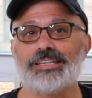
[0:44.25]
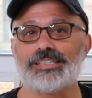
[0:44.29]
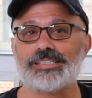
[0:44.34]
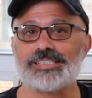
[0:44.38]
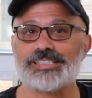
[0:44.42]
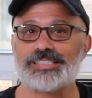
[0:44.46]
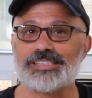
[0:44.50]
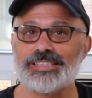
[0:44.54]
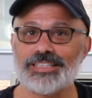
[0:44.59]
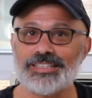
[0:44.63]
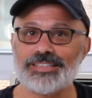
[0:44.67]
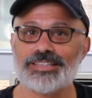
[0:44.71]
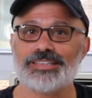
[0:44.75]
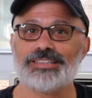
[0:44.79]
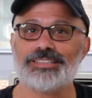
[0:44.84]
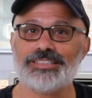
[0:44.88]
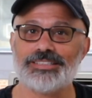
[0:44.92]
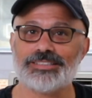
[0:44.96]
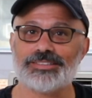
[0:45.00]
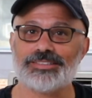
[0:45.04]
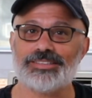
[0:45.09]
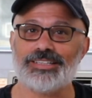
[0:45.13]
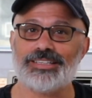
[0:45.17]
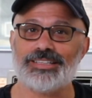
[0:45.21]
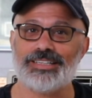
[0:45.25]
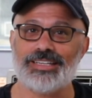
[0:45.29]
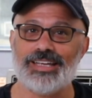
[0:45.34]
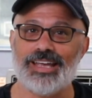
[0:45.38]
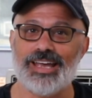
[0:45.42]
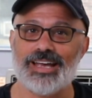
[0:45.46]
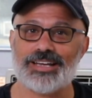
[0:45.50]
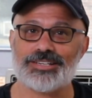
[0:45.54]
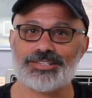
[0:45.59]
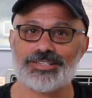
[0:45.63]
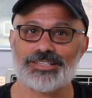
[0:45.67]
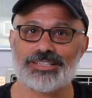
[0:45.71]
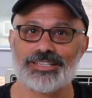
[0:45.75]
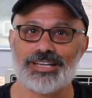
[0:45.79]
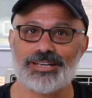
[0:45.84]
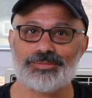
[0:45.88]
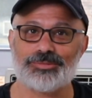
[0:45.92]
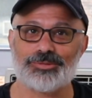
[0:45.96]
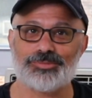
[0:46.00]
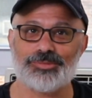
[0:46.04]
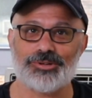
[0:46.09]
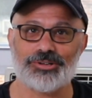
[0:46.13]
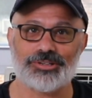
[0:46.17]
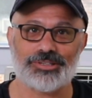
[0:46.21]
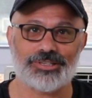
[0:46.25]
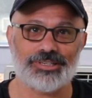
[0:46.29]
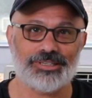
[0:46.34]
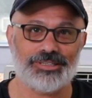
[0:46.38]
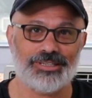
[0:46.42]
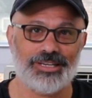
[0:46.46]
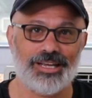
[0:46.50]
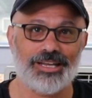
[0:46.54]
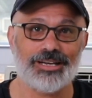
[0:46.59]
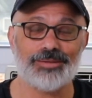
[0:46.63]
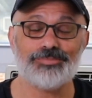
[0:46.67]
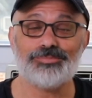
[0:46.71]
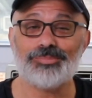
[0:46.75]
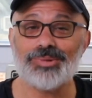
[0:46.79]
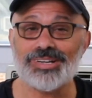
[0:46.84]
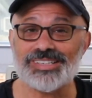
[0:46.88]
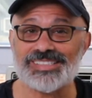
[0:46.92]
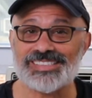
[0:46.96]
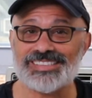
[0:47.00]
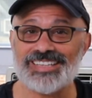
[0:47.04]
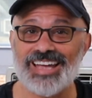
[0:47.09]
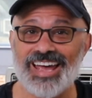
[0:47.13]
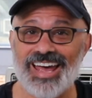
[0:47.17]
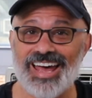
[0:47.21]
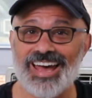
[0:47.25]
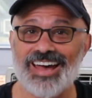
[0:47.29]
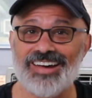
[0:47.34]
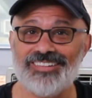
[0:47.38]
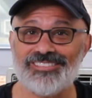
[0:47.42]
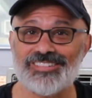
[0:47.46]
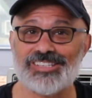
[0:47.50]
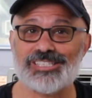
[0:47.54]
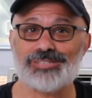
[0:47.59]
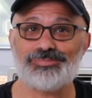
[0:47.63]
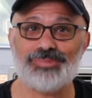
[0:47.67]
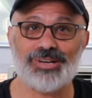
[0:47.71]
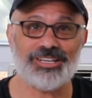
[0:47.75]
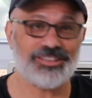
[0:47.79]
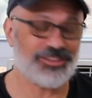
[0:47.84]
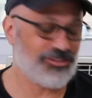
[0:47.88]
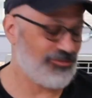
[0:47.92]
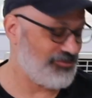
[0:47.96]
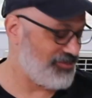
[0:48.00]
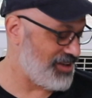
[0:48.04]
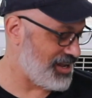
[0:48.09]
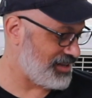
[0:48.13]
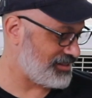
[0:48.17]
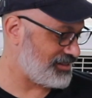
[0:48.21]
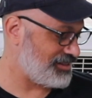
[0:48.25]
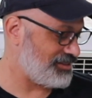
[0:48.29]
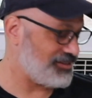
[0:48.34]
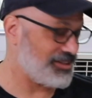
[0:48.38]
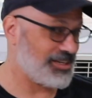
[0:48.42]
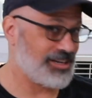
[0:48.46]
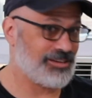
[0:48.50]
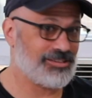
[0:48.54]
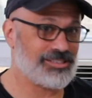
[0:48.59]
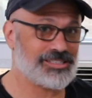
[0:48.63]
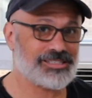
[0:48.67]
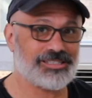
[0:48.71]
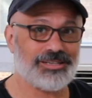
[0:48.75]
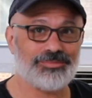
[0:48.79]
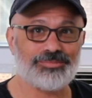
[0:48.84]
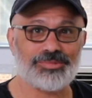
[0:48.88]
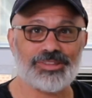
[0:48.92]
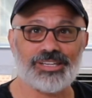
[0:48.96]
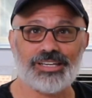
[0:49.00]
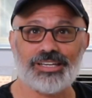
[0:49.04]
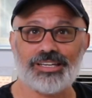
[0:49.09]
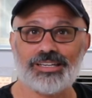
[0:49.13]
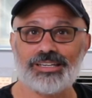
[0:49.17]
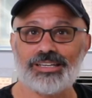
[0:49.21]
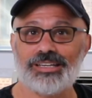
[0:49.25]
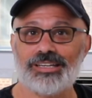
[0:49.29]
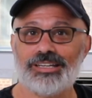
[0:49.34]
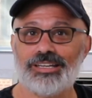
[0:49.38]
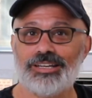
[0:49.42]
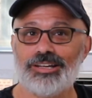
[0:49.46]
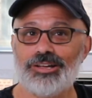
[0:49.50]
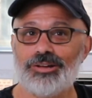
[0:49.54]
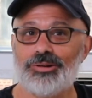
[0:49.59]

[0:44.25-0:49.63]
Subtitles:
it's still the leader in the action camera market, and a must-have despite the fact that you carry something